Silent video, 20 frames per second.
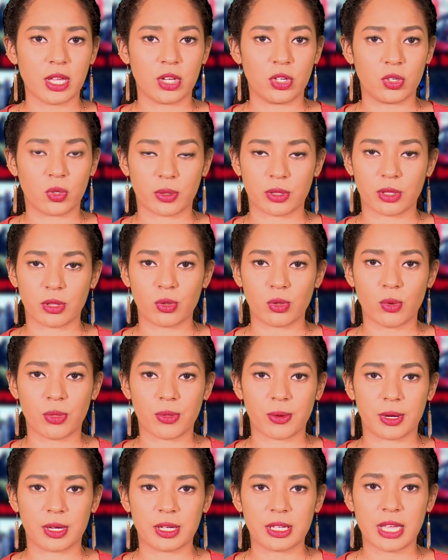North
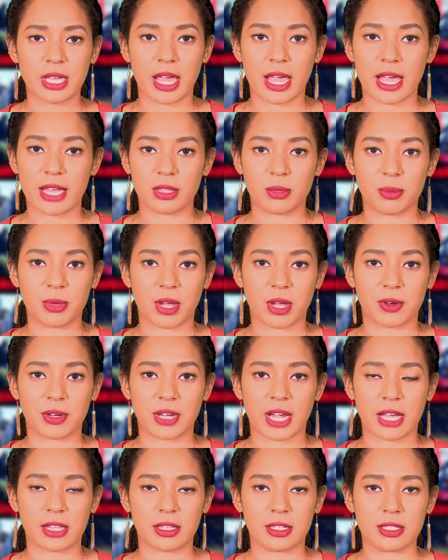Eleuthera, and the Berry
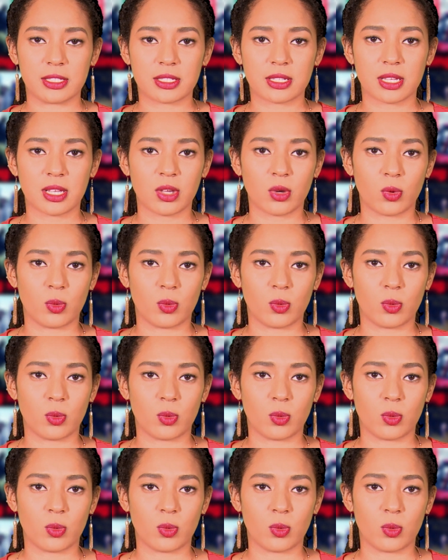Islands